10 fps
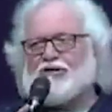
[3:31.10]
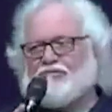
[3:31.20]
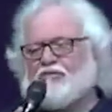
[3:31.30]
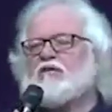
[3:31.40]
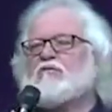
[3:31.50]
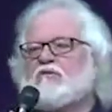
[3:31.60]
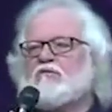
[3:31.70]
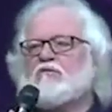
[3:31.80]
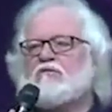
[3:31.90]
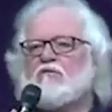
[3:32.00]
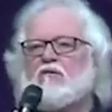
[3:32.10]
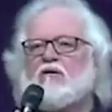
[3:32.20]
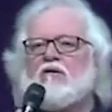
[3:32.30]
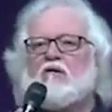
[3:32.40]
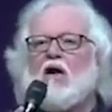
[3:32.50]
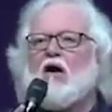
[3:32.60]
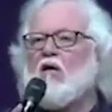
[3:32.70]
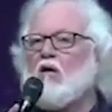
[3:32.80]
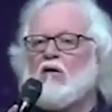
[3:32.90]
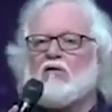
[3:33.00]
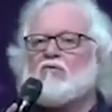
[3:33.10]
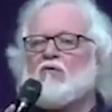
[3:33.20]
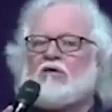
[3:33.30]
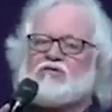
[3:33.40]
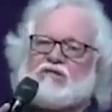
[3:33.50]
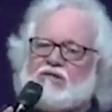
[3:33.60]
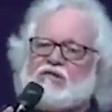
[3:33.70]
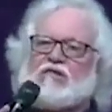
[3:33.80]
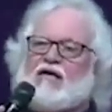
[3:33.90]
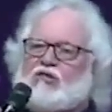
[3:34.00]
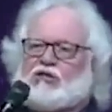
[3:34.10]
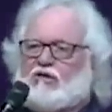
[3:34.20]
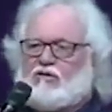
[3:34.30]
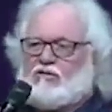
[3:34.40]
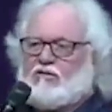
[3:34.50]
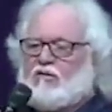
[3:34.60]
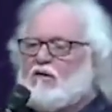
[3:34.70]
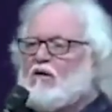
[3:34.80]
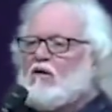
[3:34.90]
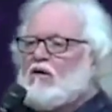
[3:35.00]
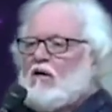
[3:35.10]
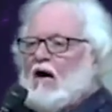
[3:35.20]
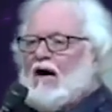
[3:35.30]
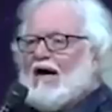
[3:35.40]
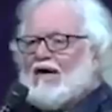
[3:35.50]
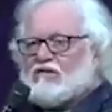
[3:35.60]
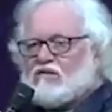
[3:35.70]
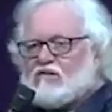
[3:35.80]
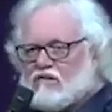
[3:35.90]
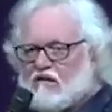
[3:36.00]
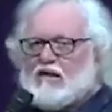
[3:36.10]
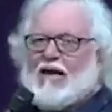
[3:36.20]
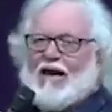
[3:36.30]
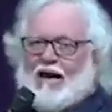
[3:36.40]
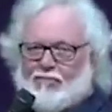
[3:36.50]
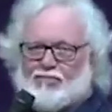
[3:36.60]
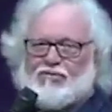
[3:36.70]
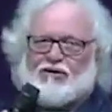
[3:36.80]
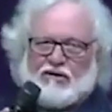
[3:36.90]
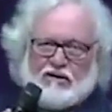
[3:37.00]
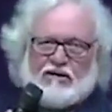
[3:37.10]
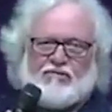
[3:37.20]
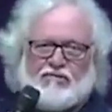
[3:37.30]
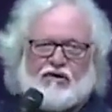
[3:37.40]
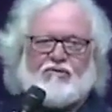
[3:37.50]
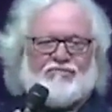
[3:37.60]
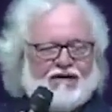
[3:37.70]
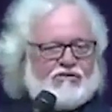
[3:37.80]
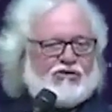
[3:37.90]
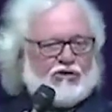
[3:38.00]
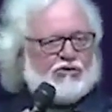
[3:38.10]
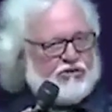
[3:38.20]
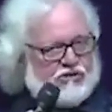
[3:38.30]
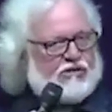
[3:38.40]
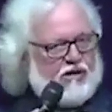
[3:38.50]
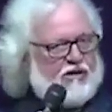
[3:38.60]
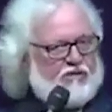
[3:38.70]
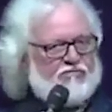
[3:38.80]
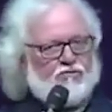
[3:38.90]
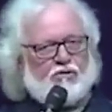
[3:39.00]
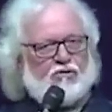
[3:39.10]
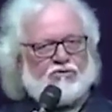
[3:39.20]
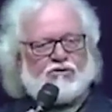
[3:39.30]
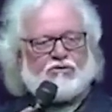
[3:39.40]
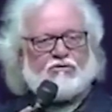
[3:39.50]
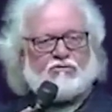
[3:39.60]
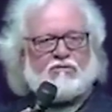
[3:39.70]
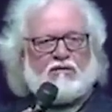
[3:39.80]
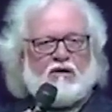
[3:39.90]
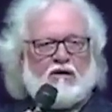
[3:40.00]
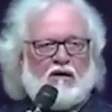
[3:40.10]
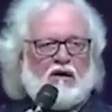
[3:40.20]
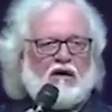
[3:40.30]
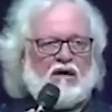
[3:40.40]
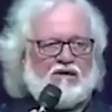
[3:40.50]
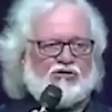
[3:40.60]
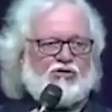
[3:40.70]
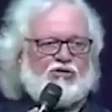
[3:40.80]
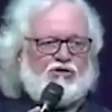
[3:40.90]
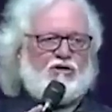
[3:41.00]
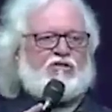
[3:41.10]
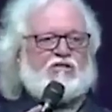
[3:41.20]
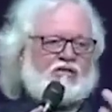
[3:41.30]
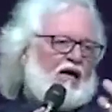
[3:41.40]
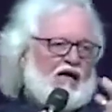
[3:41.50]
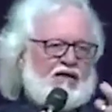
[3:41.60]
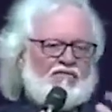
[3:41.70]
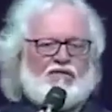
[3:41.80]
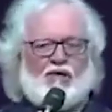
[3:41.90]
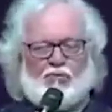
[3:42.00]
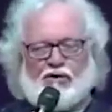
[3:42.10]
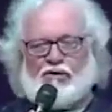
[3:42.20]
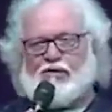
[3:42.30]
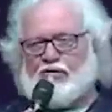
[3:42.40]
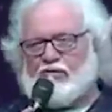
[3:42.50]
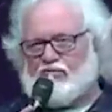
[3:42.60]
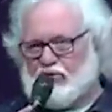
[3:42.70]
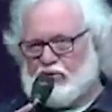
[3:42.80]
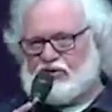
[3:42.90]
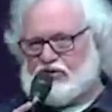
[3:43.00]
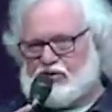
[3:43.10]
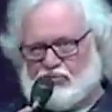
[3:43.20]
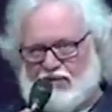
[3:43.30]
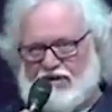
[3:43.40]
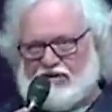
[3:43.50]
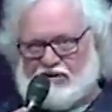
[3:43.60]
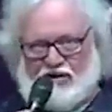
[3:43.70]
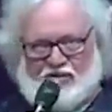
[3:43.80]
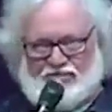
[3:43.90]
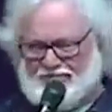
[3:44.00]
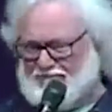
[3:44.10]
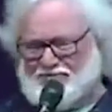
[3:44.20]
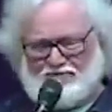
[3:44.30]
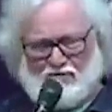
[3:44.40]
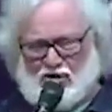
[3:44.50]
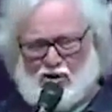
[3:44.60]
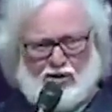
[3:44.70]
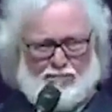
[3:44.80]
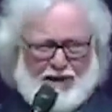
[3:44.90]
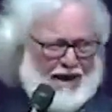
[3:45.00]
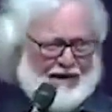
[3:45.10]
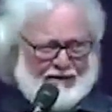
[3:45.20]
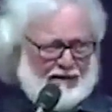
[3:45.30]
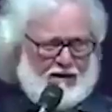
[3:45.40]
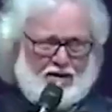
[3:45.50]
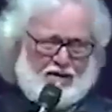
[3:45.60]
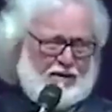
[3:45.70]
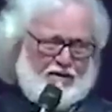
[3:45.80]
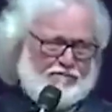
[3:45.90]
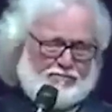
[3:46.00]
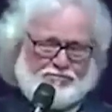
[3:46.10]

shifted. All across this nation, I see apathy leaving. That's a good sign for us. Uh, it's a good sign that we're hearing voices rise up, good, bad, and ugly.